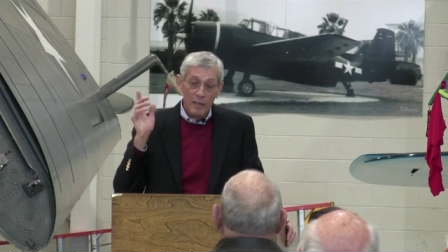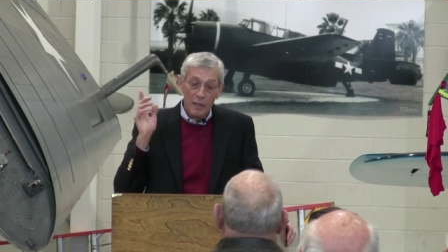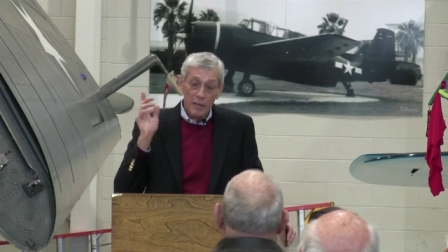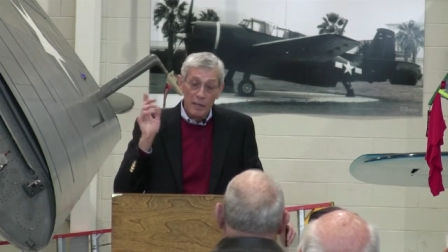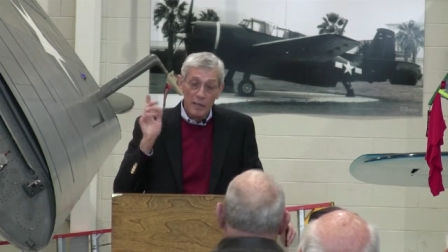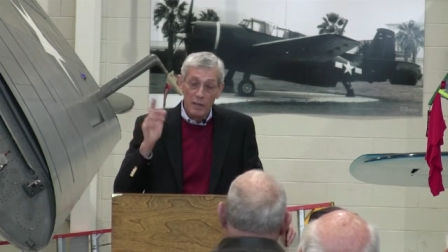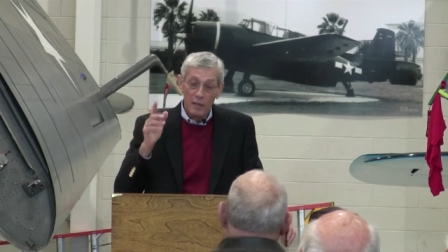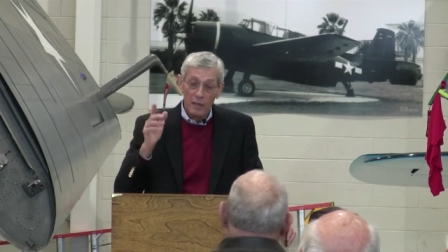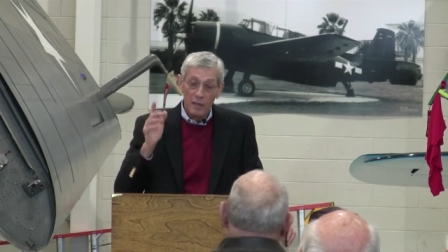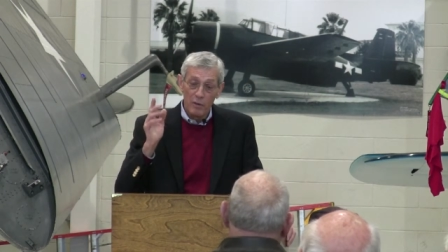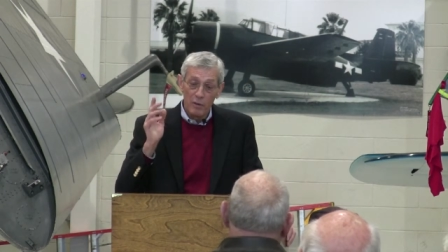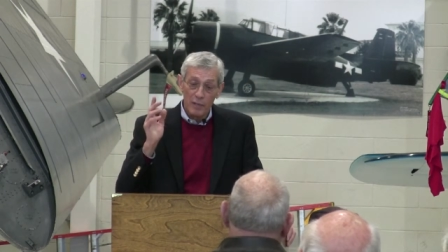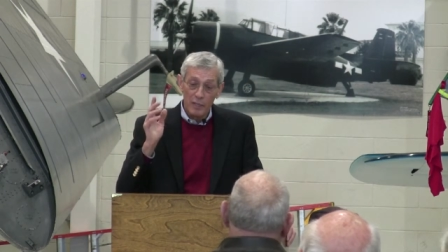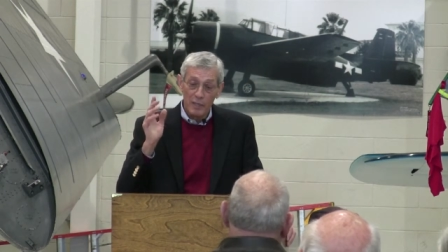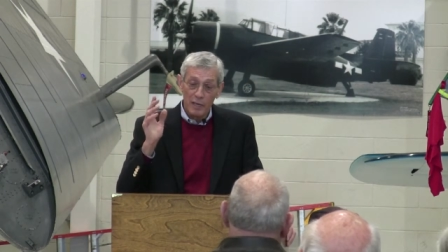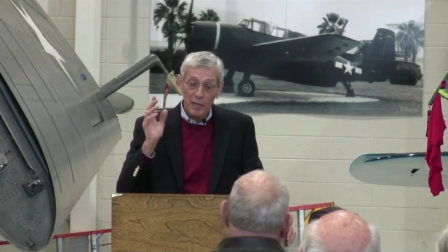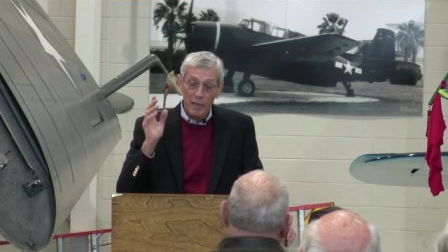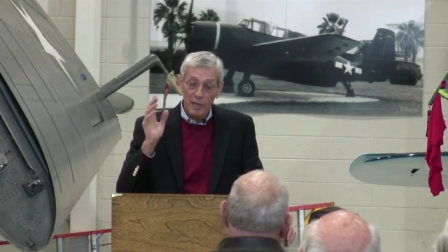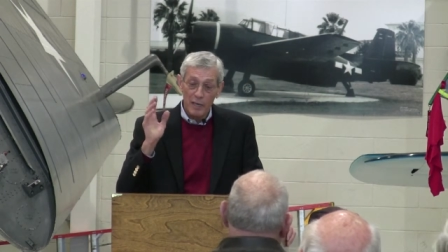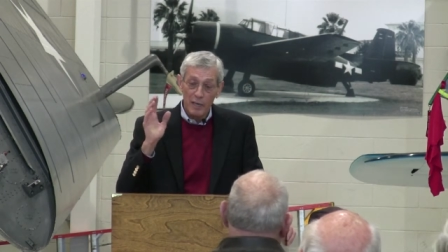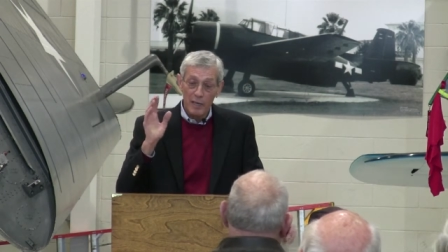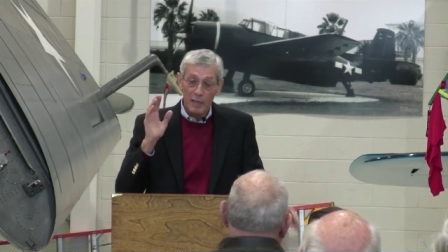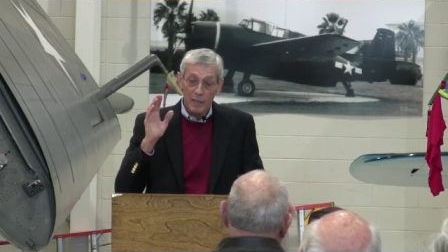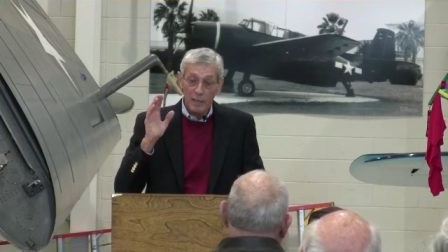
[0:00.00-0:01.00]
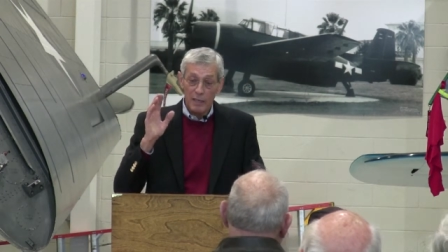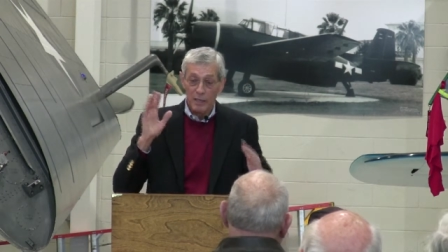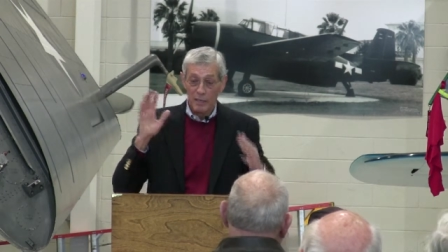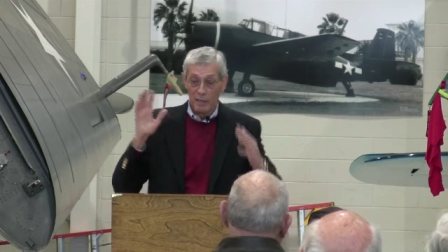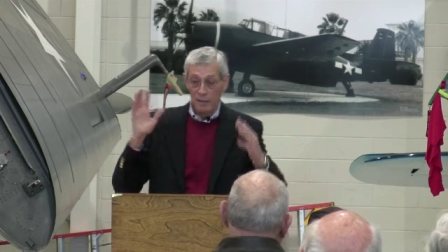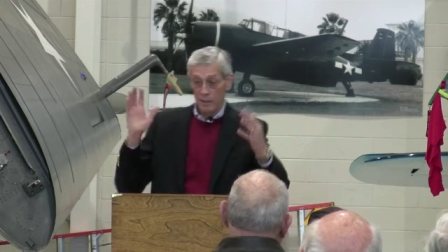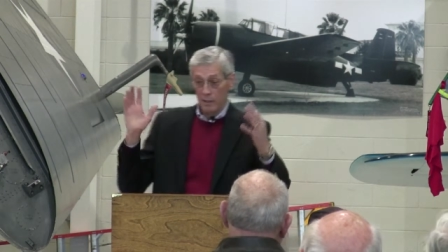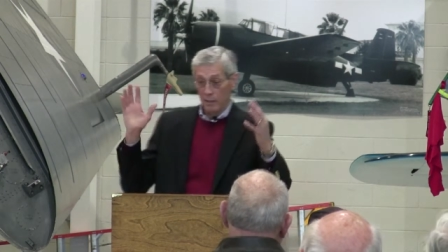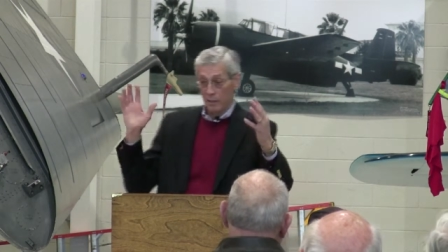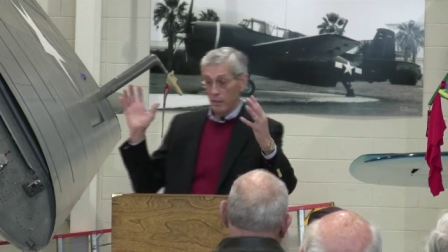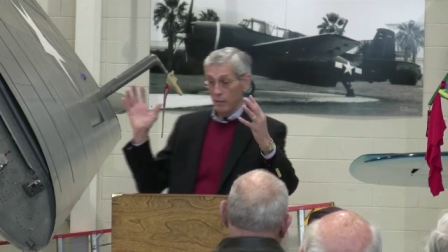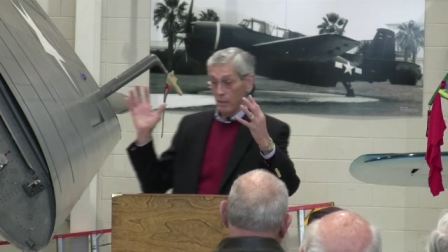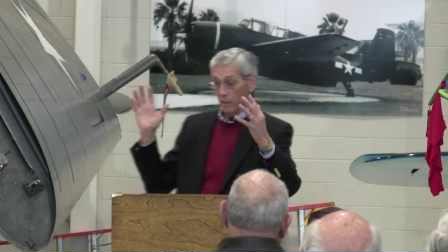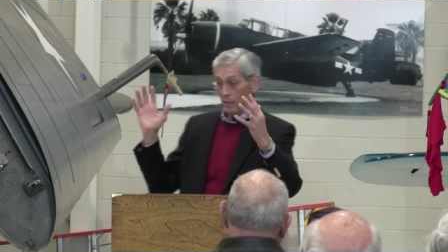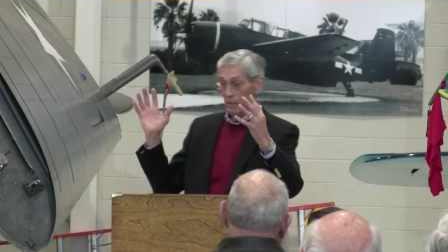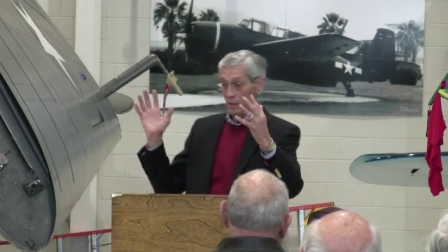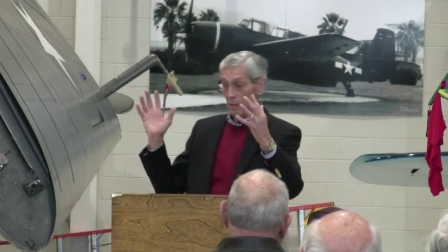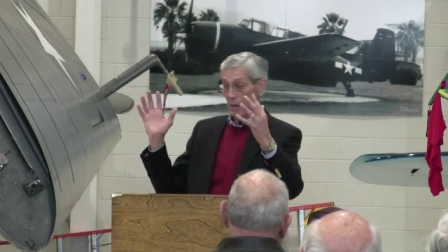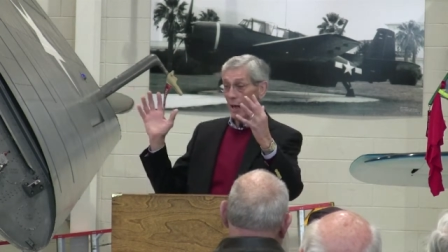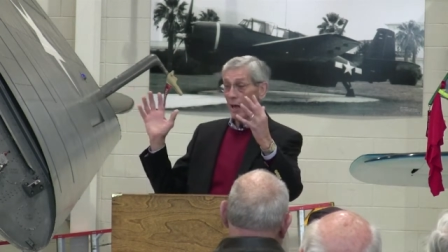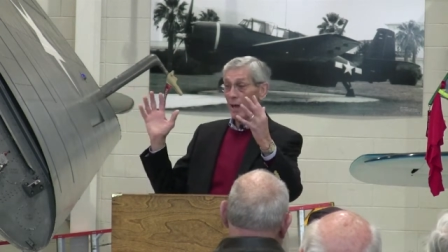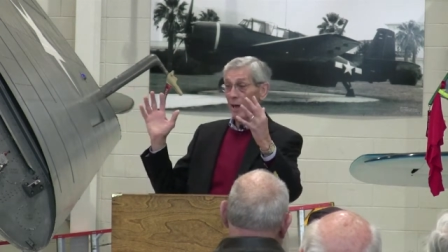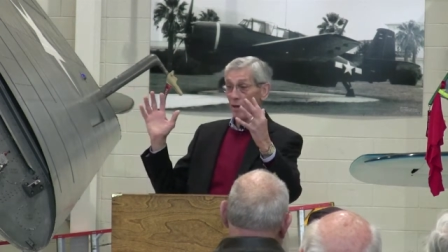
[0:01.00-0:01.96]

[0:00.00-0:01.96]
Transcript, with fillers: the helo had kind of, the, the,